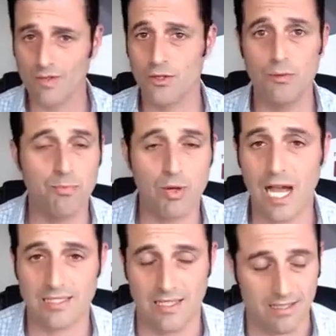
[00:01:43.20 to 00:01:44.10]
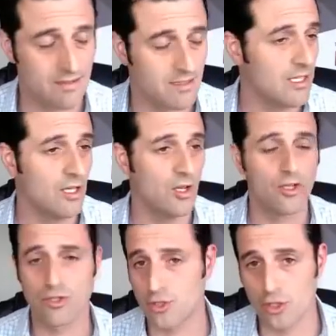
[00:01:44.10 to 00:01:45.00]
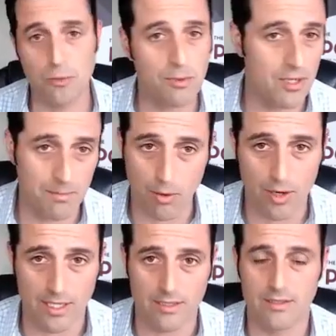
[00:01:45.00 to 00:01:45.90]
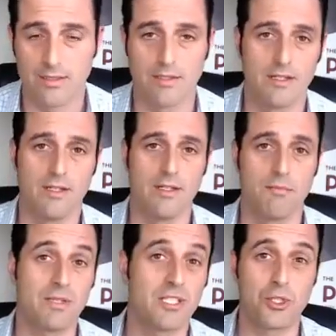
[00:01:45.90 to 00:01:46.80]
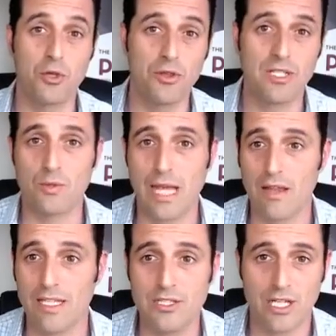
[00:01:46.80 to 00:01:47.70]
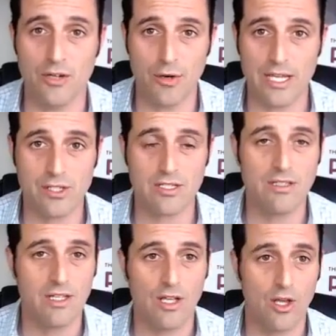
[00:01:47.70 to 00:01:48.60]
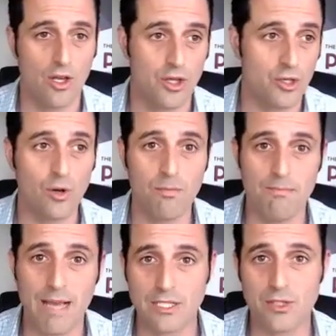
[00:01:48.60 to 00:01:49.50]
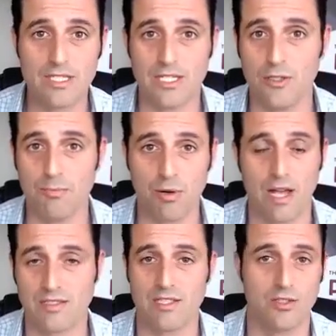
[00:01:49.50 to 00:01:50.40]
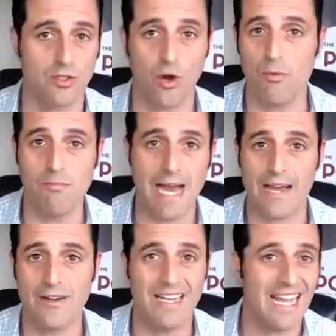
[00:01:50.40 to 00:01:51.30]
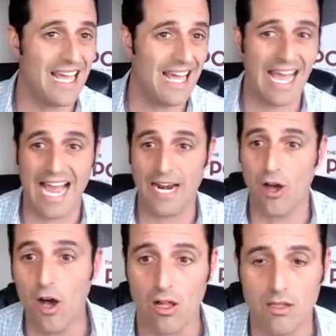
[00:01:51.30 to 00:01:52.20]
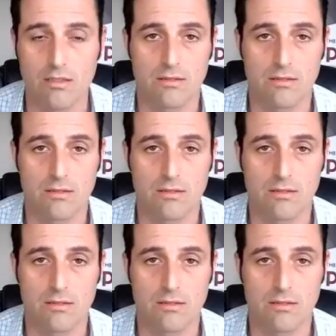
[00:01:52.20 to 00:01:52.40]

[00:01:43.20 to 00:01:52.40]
Your process, super important. But the truth is, without lead generation, your metrics and your process don't matter at all.